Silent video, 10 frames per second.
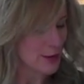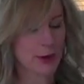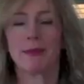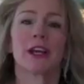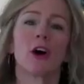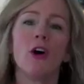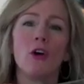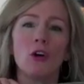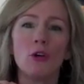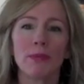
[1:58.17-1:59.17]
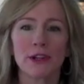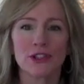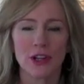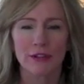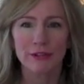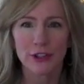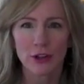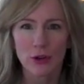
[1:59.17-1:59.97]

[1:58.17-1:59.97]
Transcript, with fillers: That make a whole bunch of little